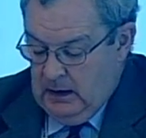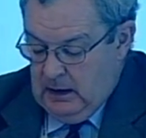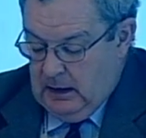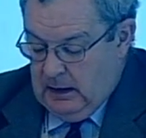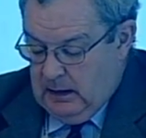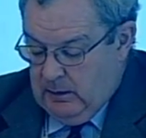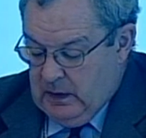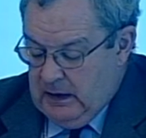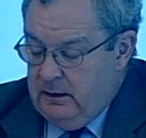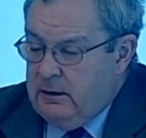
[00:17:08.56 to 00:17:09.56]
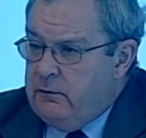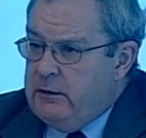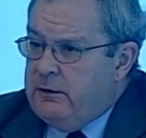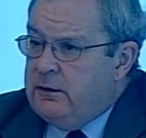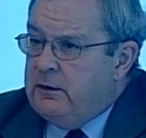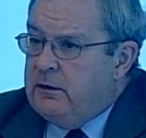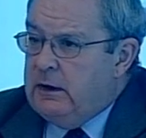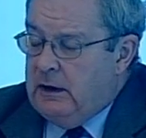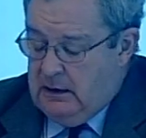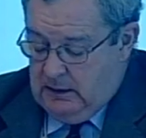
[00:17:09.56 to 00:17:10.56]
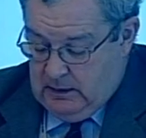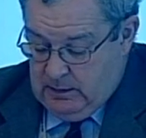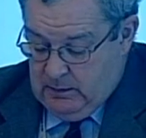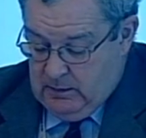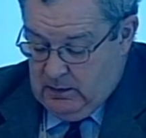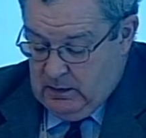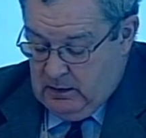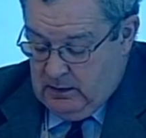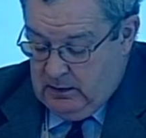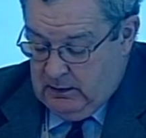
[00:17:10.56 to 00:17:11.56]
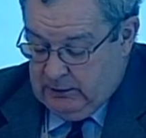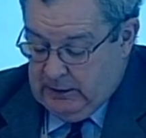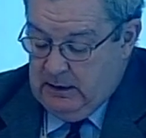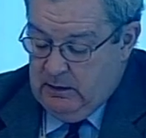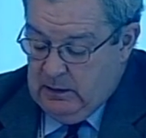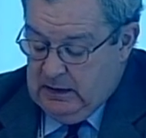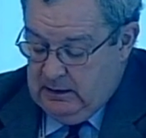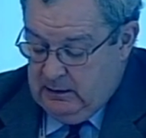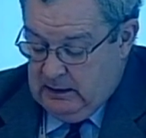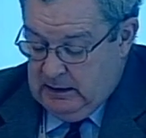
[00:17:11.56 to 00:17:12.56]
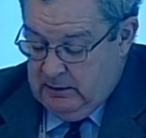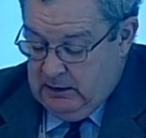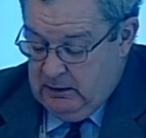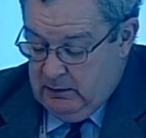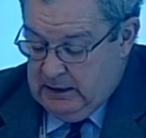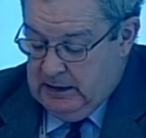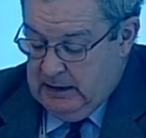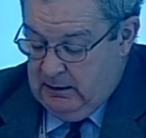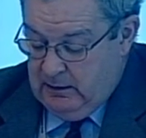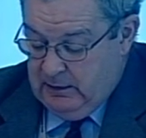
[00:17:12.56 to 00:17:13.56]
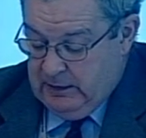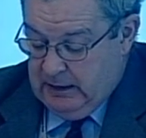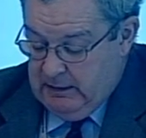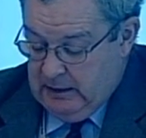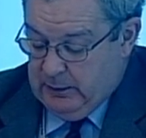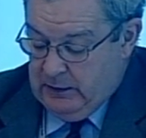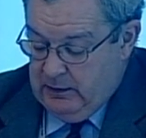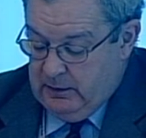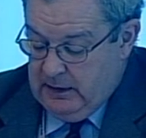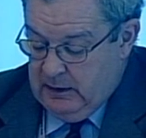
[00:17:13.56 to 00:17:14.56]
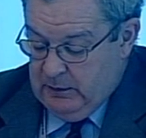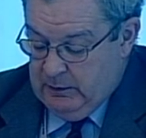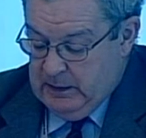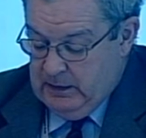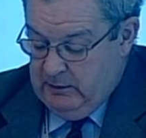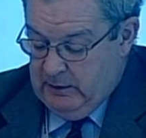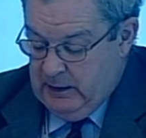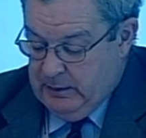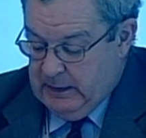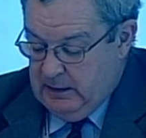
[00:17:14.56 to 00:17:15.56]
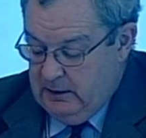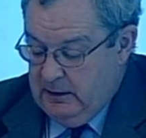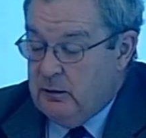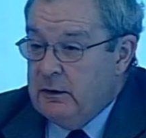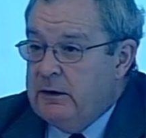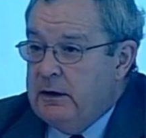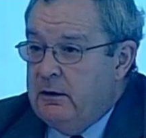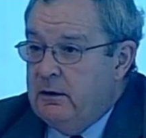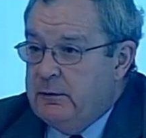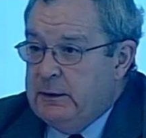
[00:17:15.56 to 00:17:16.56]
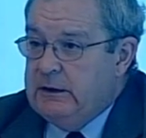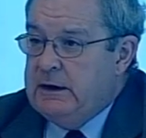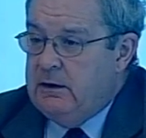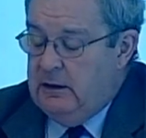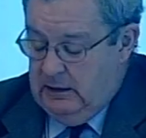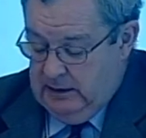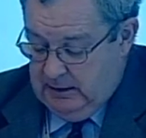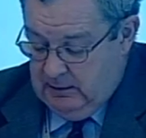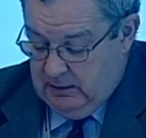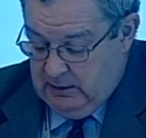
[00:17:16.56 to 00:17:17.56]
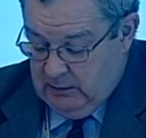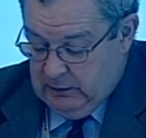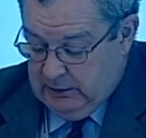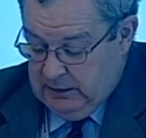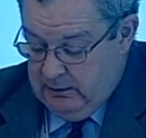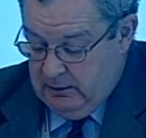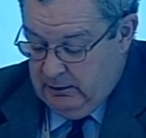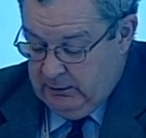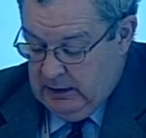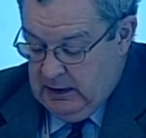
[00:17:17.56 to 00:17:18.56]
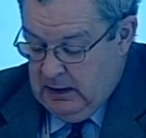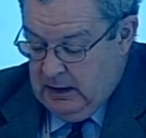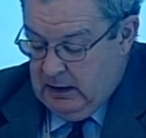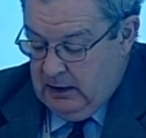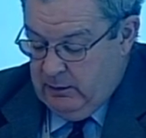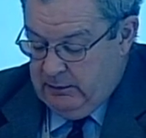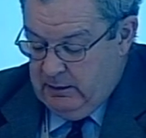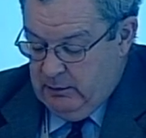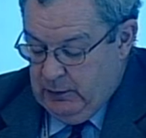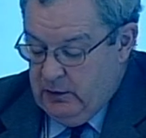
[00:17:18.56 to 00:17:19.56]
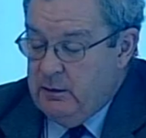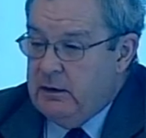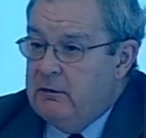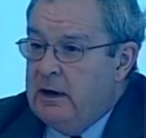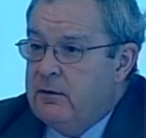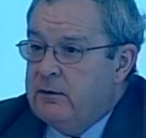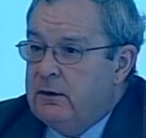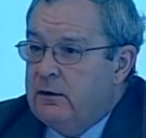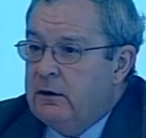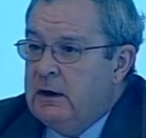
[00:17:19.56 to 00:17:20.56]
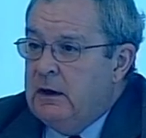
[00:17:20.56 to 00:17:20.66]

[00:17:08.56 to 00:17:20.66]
And a recent scheme in the UK, Learn Direct program, has been developing learning materials, particularly e-learning materials, which are employment relevant.